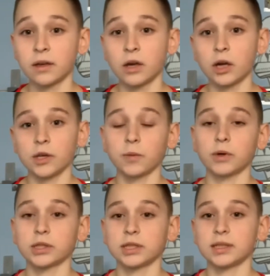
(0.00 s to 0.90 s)
and you're
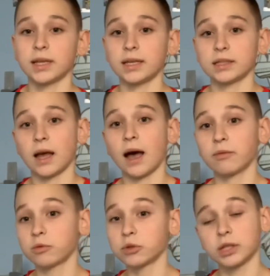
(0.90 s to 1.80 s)
watching this, I
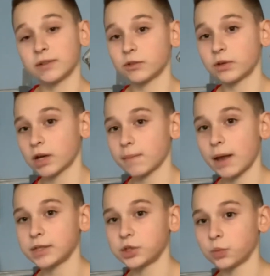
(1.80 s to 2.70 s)
wouldn't even
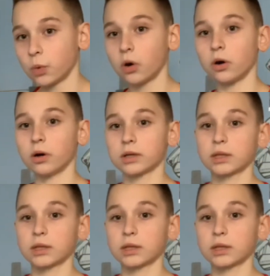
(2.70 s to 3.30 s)
recommend you walk,